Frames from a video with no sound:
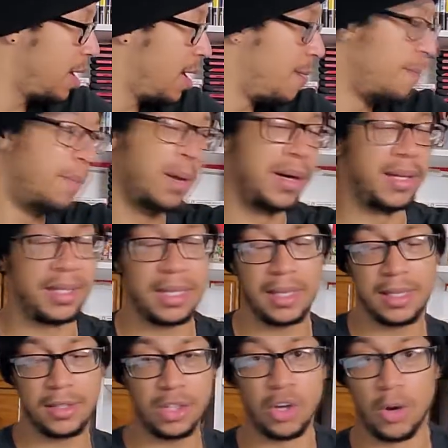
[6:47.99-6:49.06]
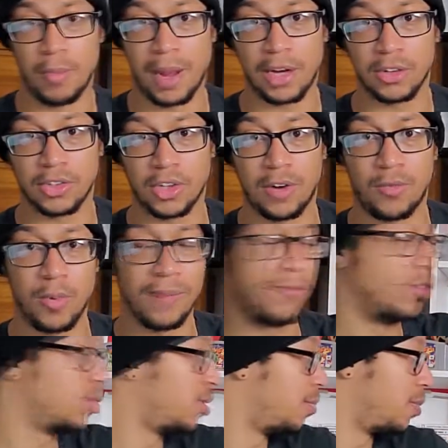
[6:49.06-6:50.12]
But, Microsoft went for
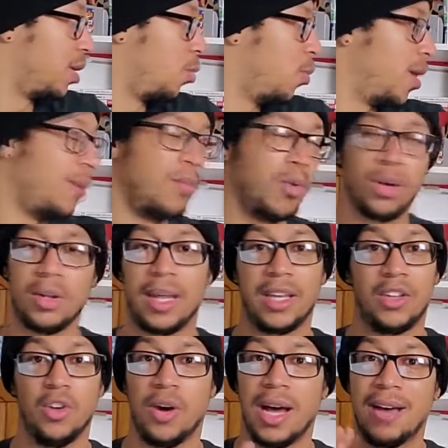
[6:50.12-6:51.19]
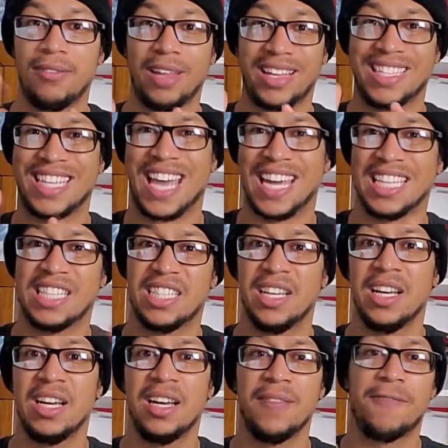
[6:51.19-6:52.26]
something way more like, you'll have like text
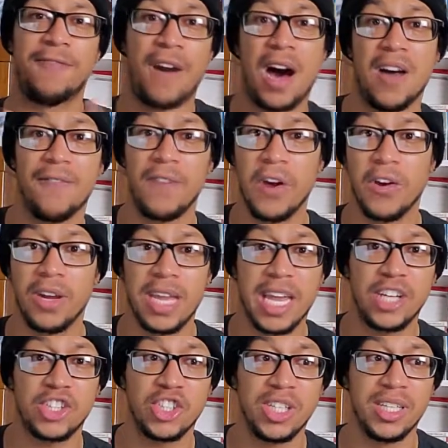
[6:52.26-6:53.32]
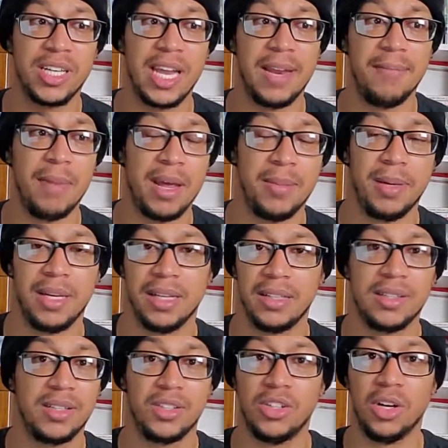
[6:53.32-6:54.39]
font variation and maybe a
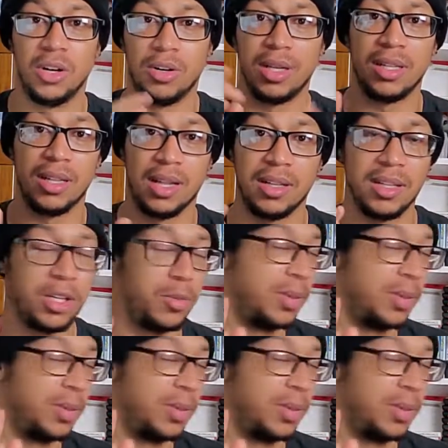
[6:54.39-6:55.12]
little bit of